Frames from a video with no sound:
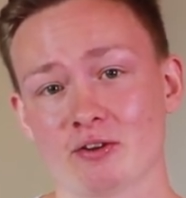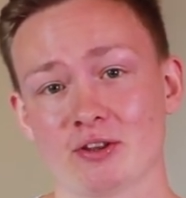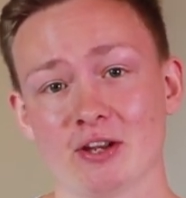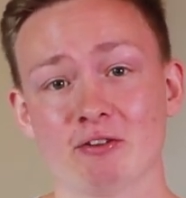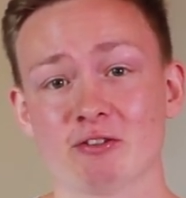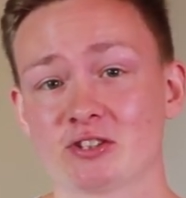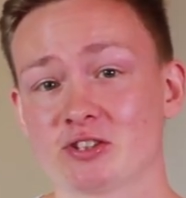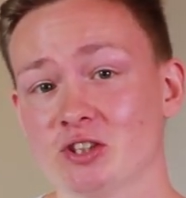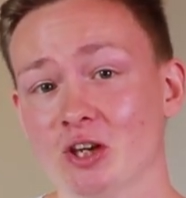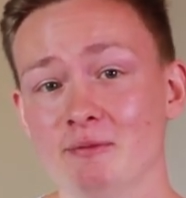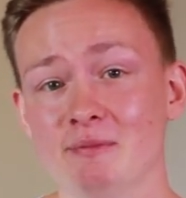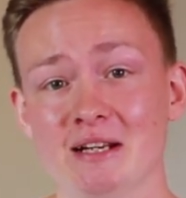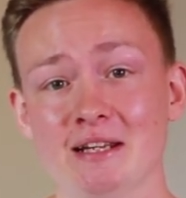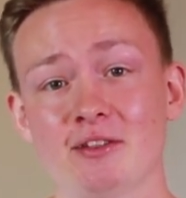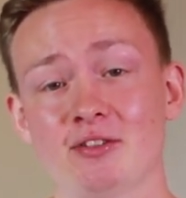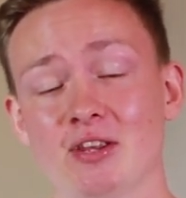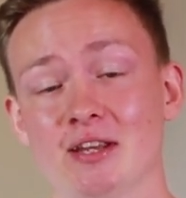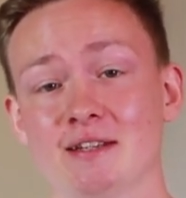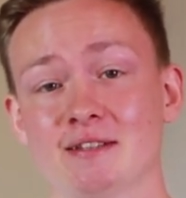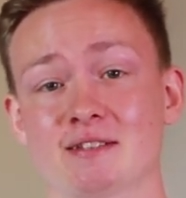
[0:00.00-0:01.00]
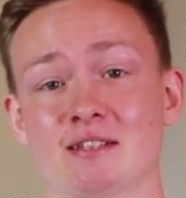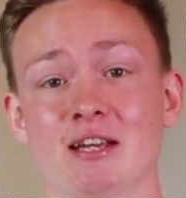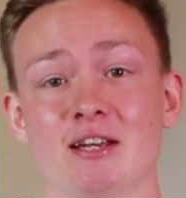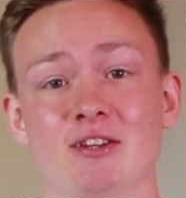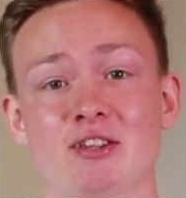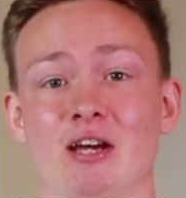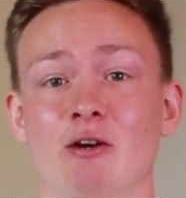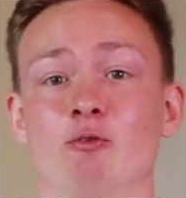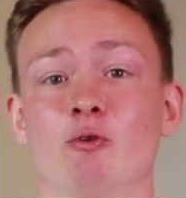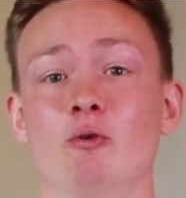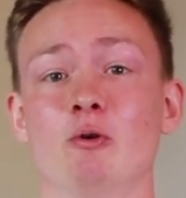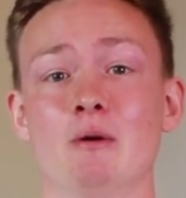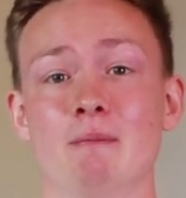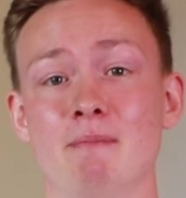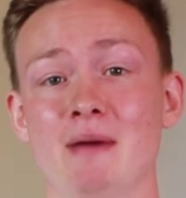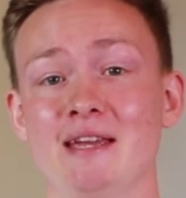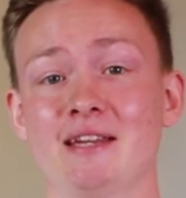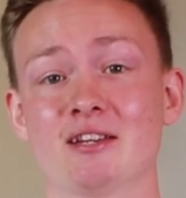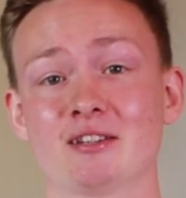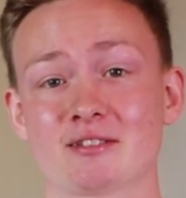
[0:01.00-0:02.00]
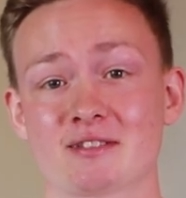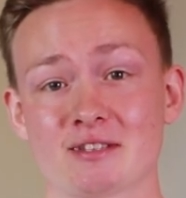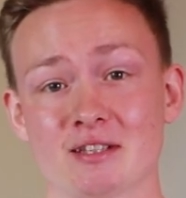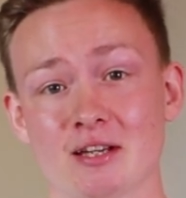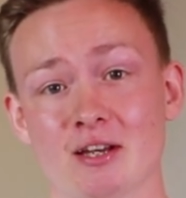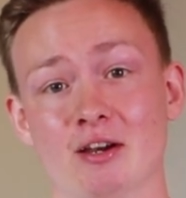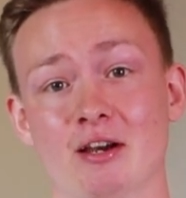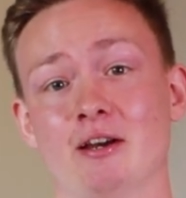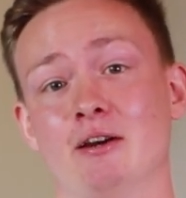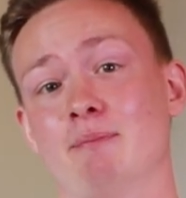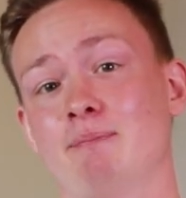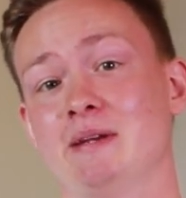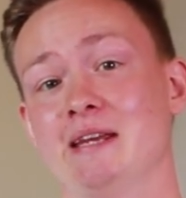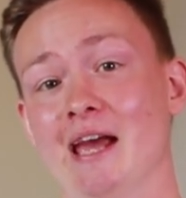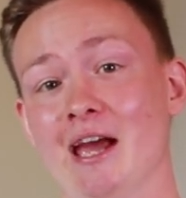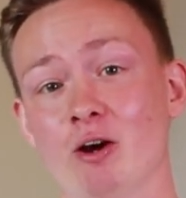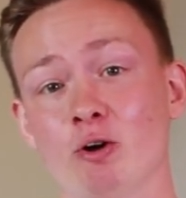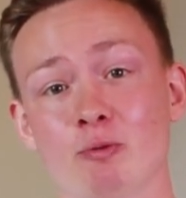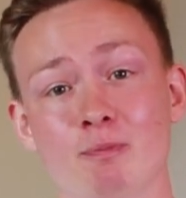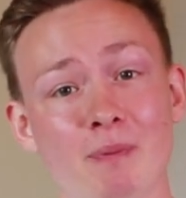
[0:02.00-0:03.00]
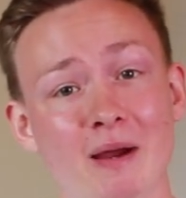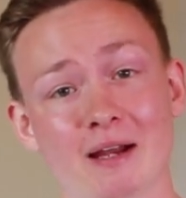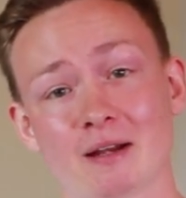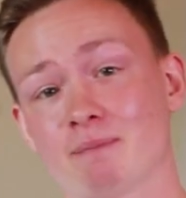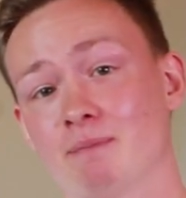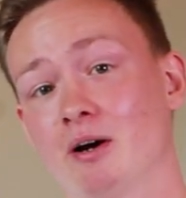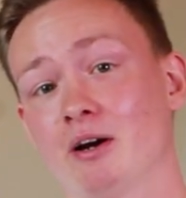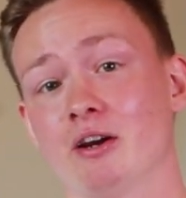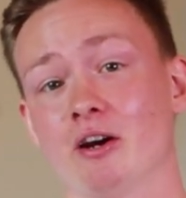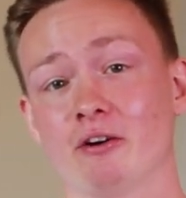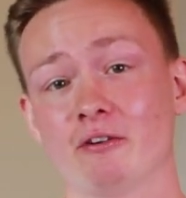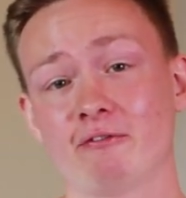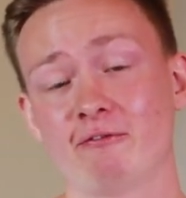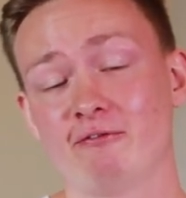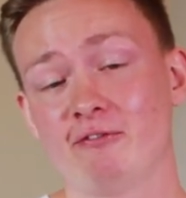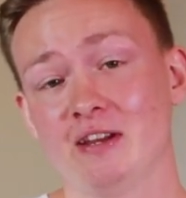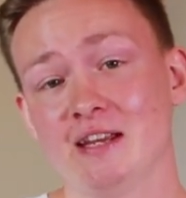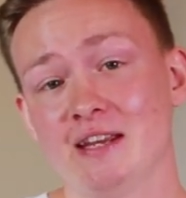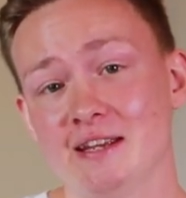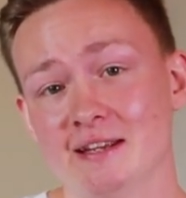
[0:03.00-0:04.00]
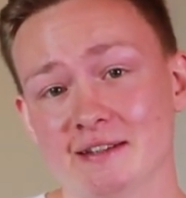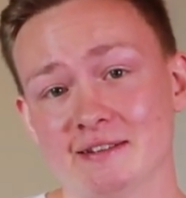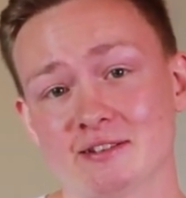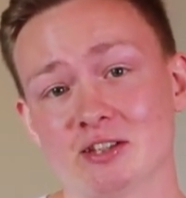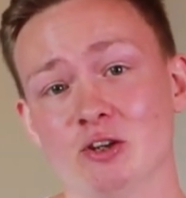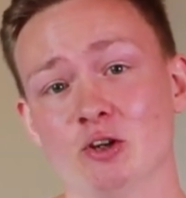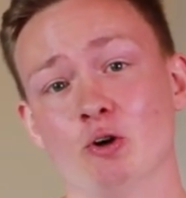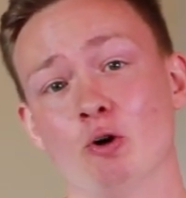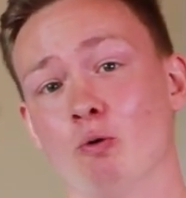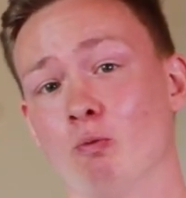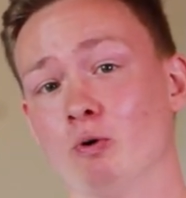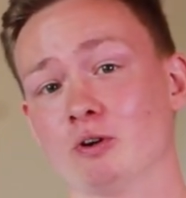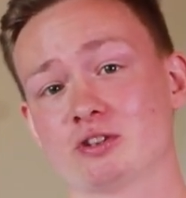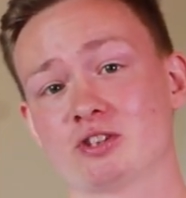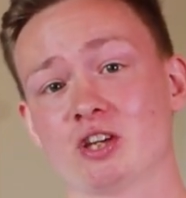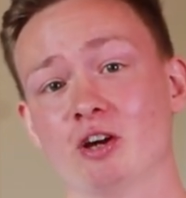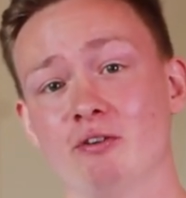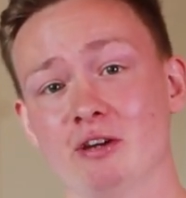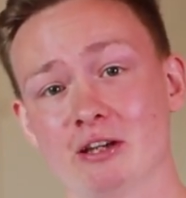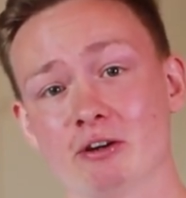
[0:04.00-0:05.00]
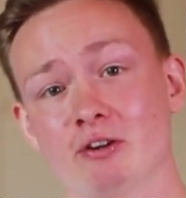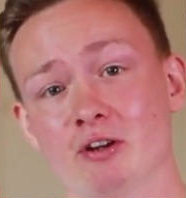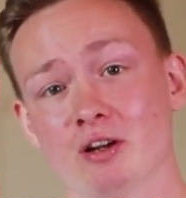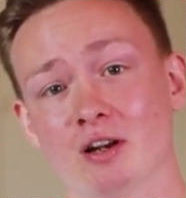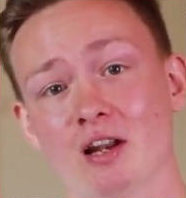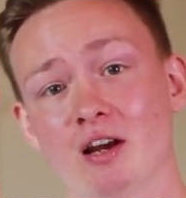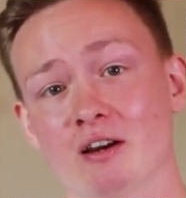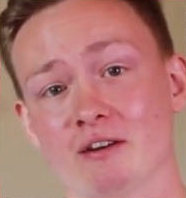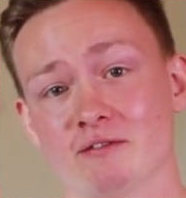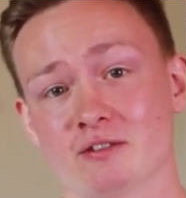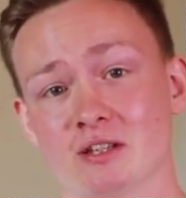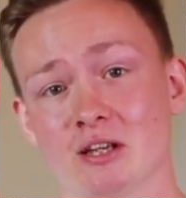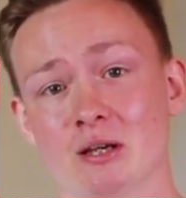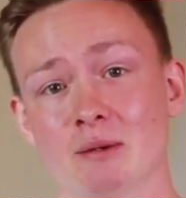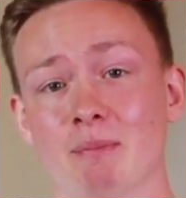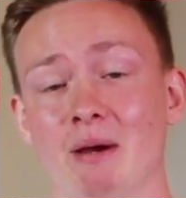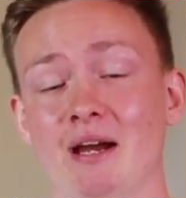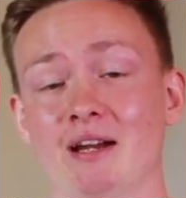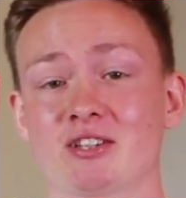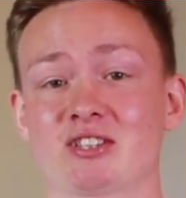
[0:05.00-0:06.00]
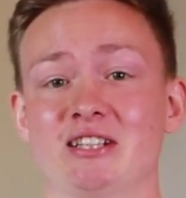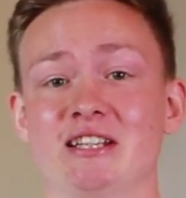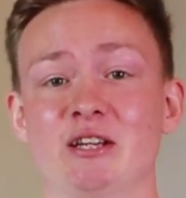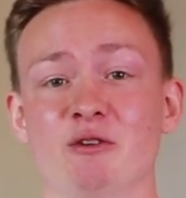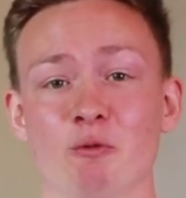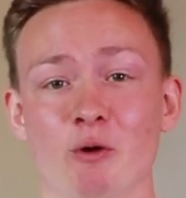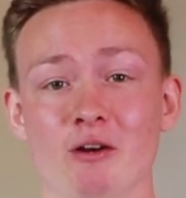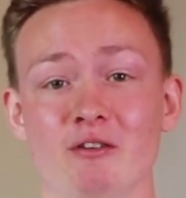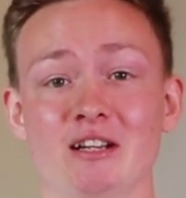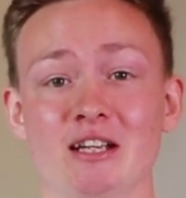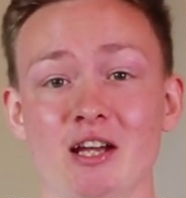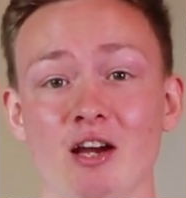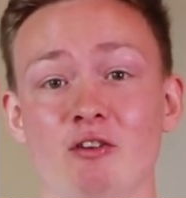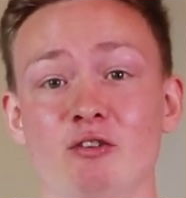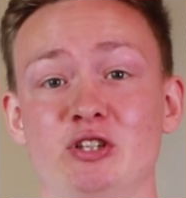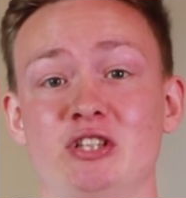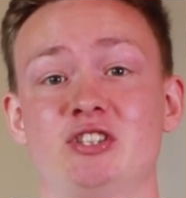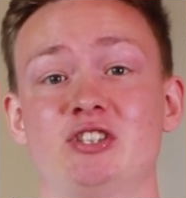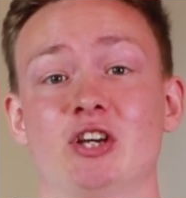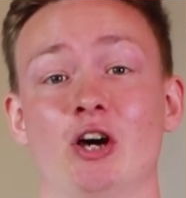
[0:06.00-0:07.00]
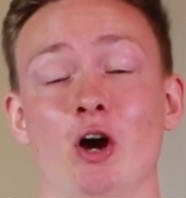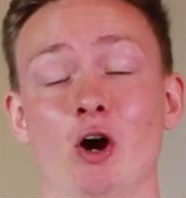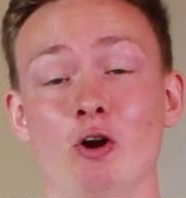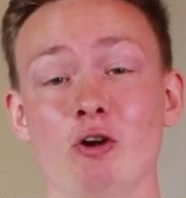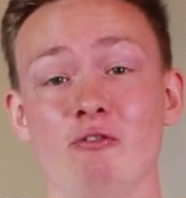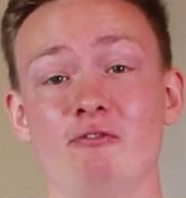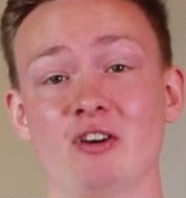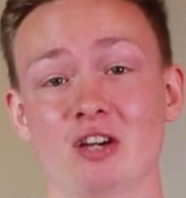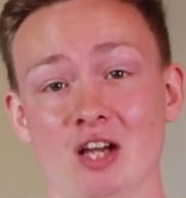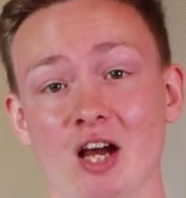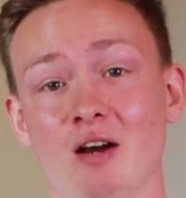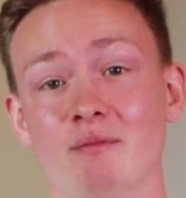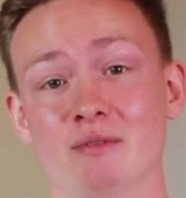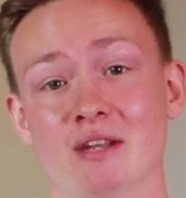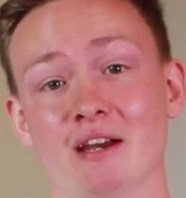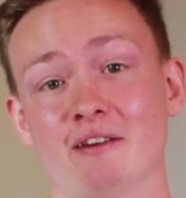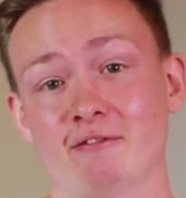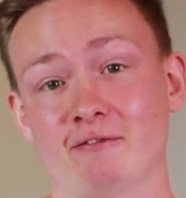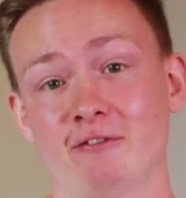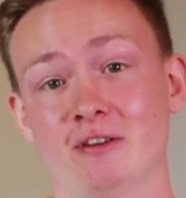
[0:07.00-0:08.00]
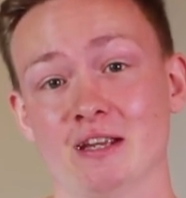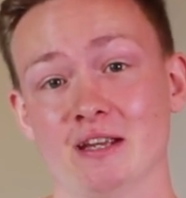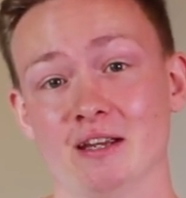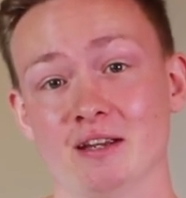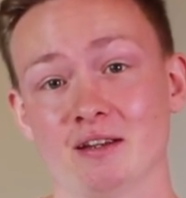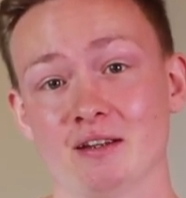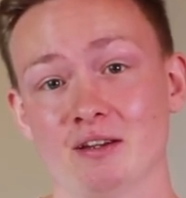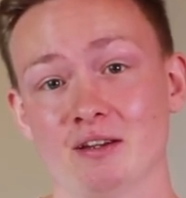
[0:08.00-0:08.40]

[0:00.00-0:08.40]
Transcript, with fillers: There are so many things that will make us uh, be held back by our fears or what's going on in our lives, but actually, we're encouraged to overcome that fear.